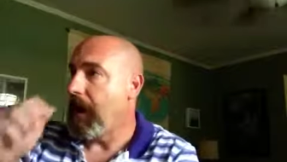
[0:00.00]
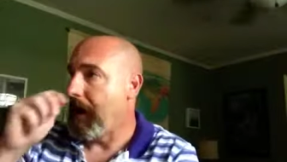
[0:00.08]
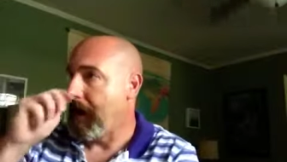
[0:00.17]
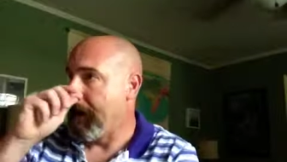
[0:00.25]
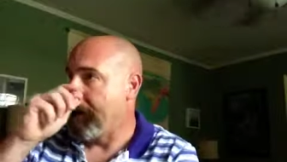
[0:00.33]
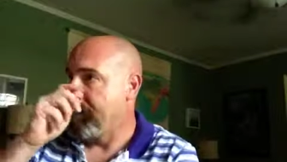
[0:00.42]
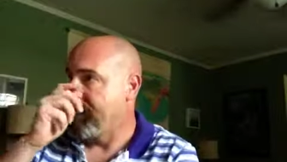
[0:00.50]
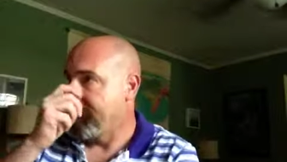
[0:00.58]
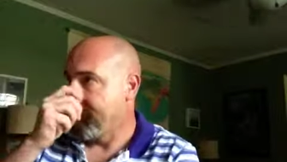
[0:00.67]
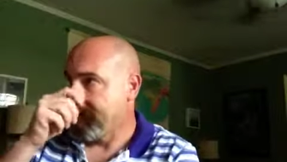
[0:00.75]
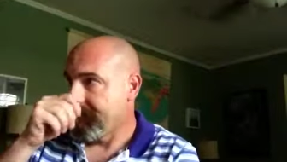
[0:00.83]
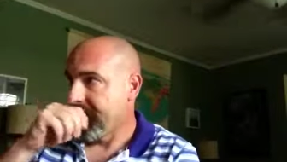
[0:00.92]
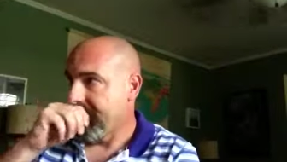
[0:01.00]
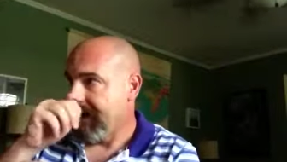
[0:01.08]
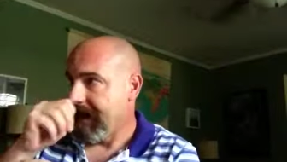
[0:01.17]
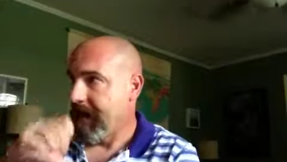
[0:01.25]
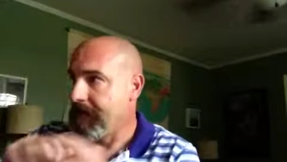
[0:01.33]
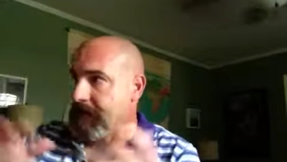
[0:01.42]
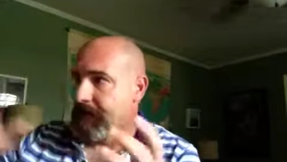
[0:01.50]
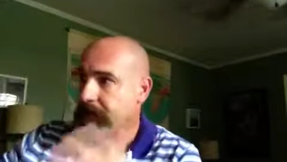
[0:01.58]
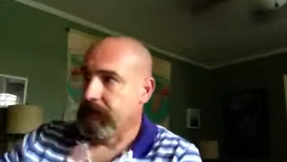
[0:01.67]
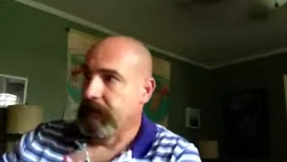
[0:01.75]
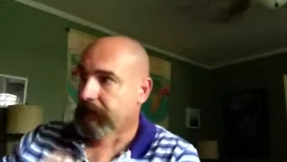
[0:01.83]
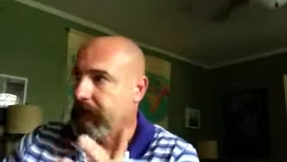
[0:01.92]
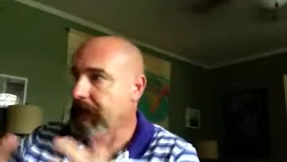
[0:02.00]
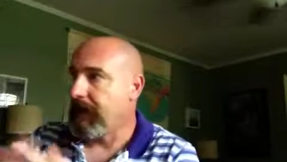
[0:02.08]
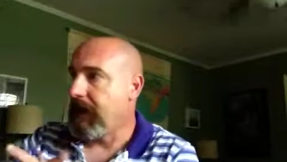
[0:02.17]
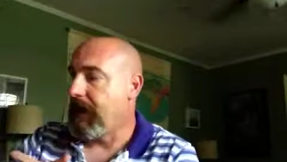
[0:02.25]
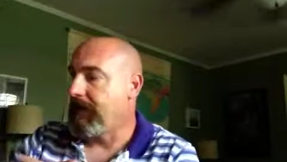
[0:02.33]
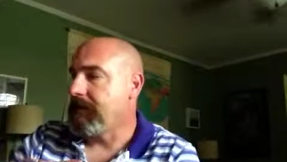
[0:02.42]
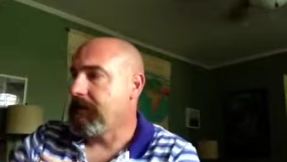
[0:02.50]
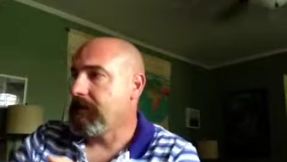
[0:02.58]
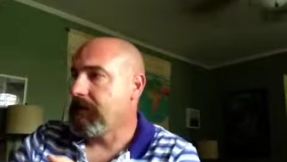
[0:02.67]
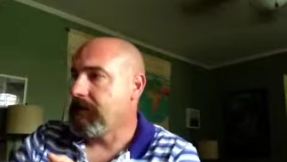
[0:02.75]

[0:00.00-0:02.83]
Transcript: Um, and then looking at the,